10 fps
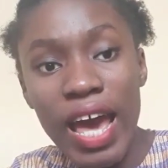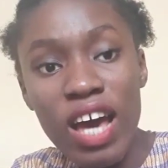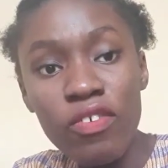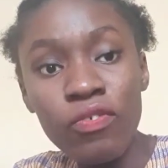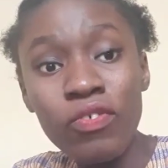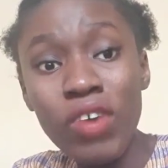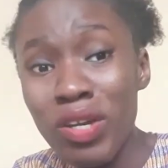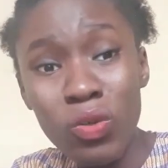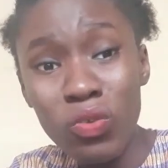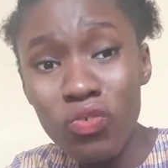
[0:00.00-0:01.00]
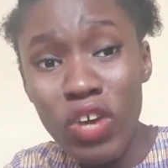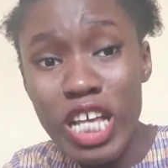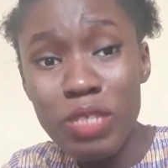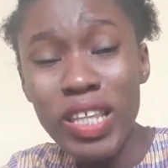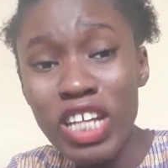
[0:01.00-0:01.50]
I have very good
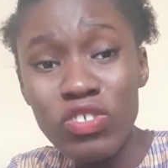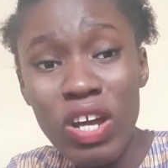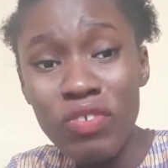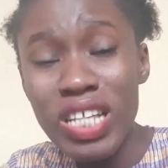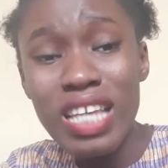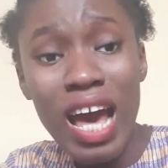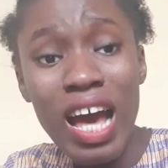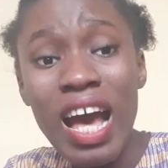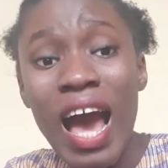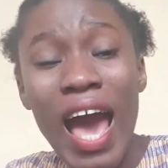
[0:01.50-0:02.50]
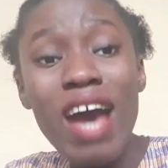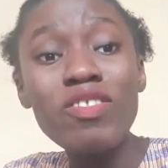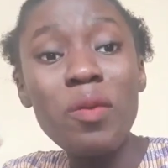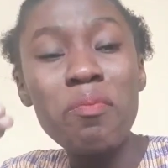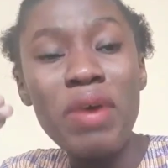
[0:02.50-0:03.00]
friends. My Nigerian friends are, I
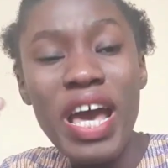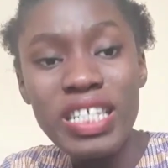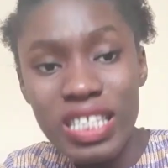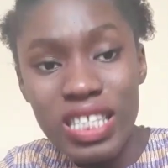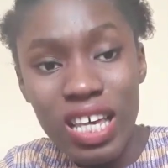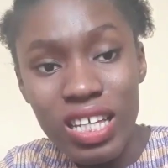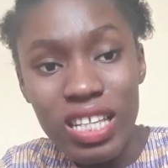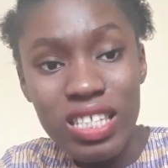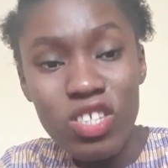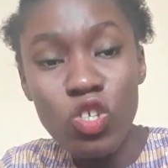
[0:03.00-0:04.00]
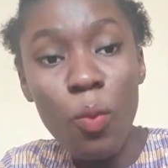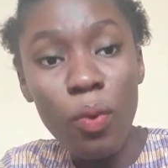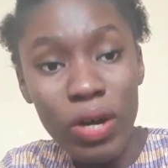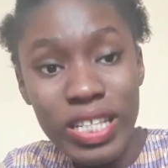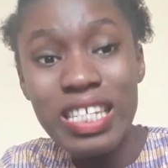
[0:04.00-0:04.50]
have the best
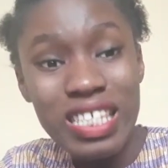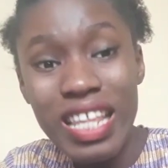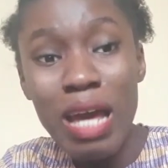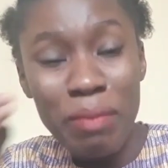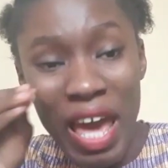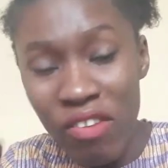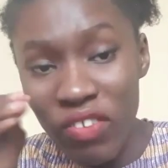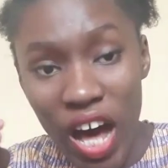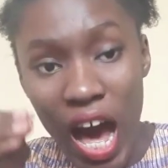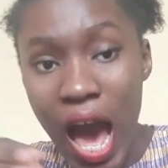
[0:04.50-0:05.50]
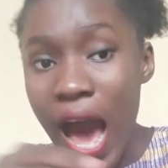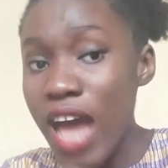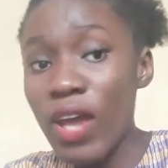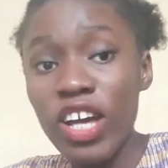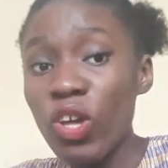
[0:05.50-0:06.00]
support system ever.
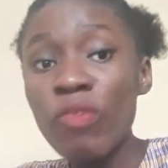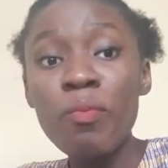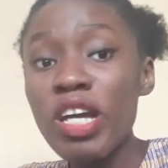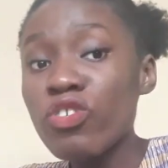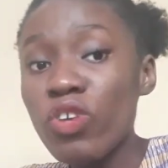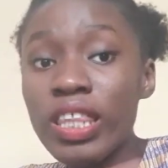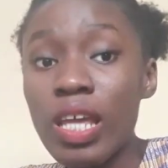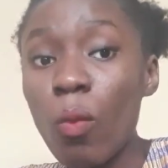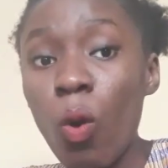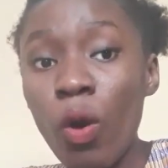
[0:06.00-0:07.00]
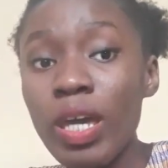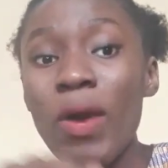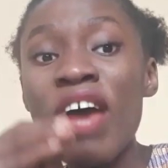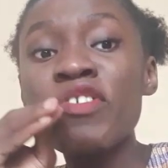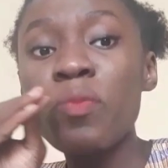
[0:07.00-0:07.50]
I can't even mention them all
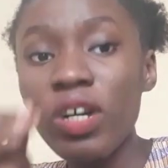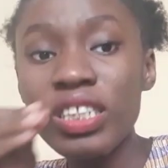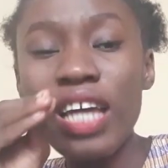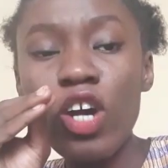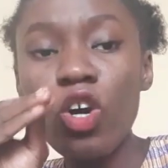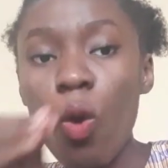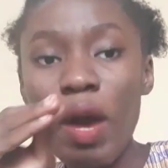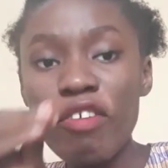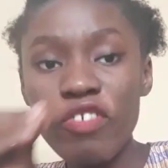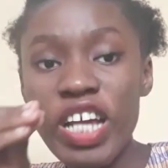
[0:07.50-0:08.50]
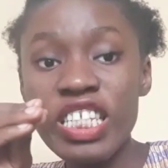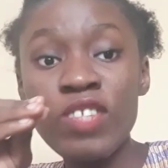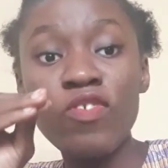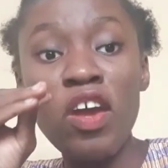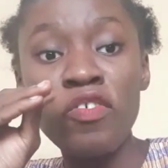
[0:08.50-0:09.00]
here, but everybody that I call my
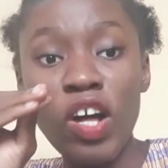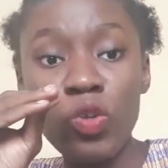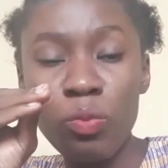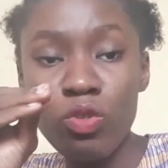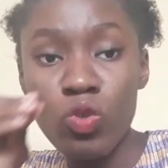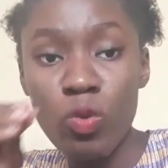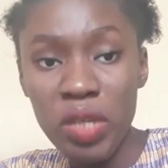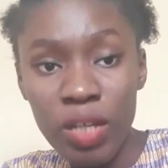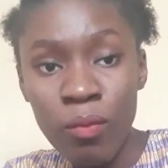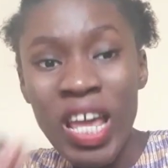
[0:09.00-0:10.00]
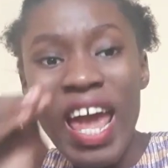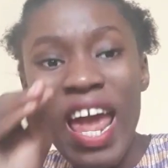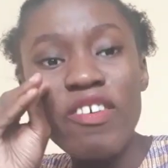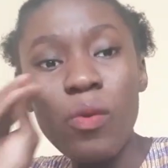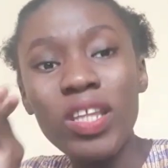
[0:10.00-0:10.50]
friend is very valuable to me.
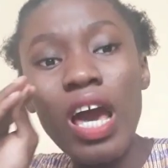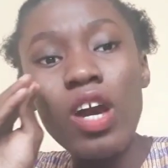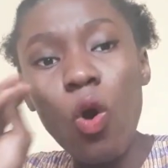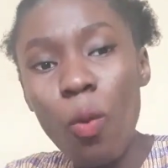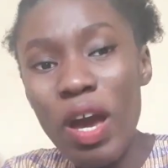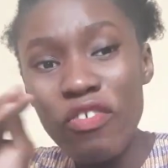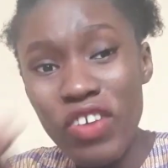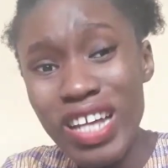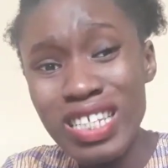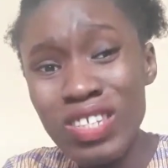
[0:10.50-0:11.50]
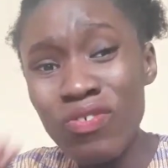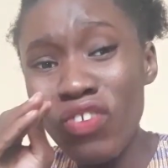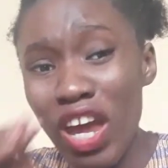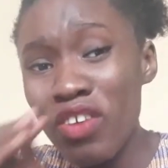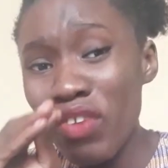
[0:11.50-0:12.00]
Everyone that I call my friend is
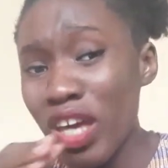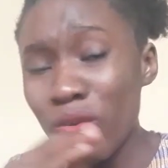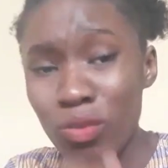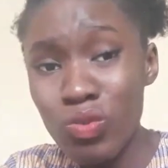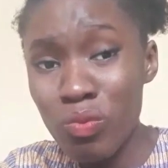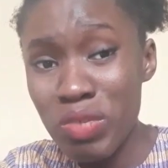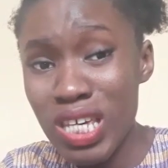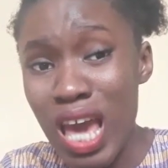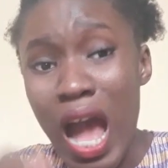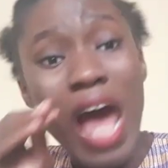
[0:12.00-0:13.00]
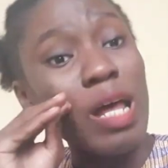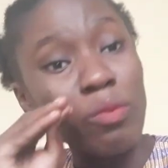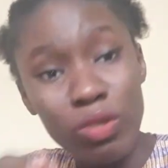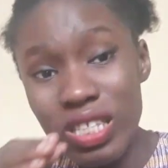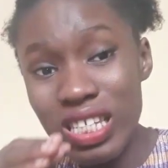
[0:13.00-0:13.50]
very, very good to me, and
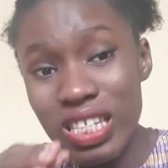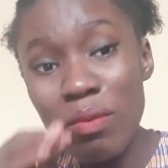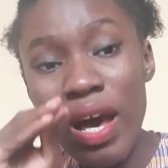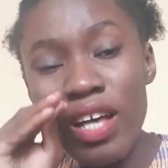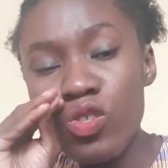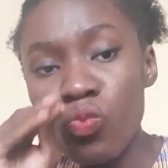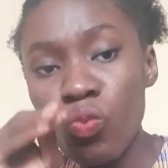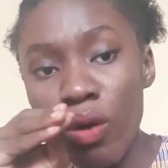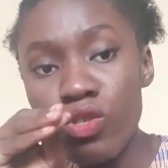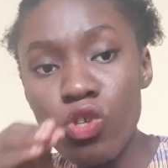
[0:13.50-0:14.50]
I'm good to them as well.